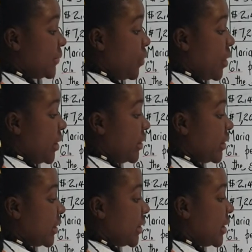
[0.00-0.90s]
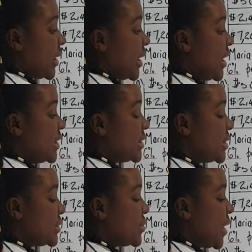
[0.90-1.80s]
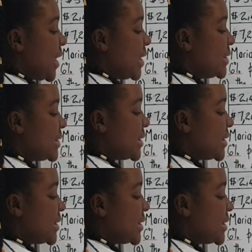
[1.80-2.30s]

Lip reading: 4, 8, 2, 8,